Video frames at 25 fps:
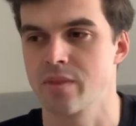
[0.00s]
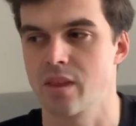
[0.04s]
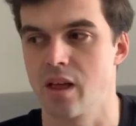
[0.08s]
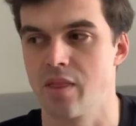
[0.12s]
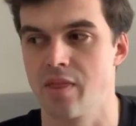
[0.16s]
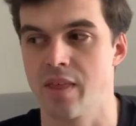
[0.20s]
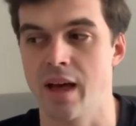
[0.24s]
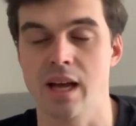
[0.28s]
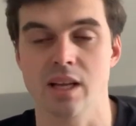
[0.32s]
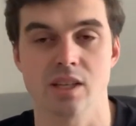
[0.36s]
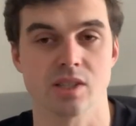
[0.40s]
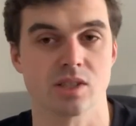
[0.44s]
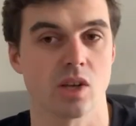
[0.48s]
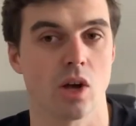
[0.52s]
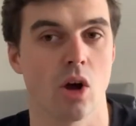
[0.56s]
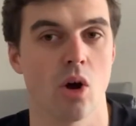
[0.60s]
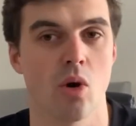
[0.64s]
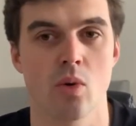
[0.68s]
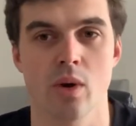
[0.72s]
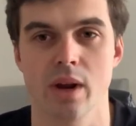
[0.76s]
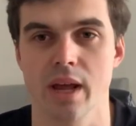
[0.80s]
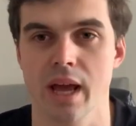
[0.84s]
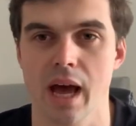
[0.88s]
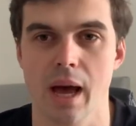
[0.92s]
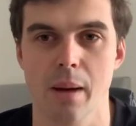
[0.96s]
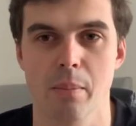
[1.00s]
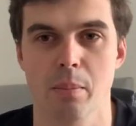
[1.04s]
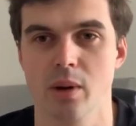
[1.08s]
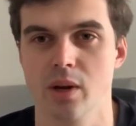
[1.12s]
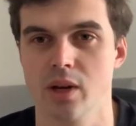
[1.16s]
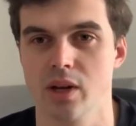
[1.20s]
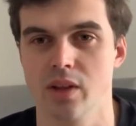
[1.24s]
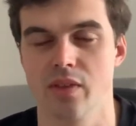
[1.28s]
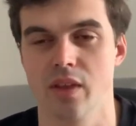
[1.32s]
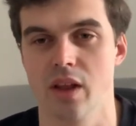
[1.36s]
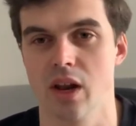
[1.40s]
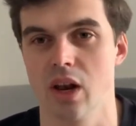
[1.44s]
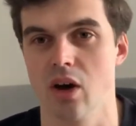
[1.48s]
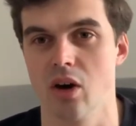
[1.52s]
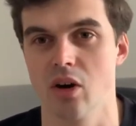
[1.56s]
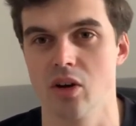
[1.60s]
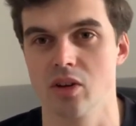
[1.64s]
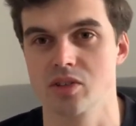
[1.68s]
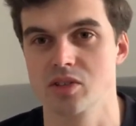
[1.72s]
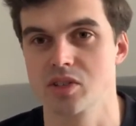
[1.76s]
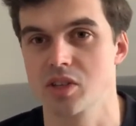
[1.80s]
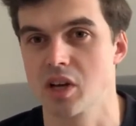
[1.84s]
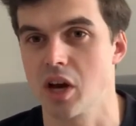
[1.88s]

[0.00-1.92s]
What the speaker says: that's only happened in the last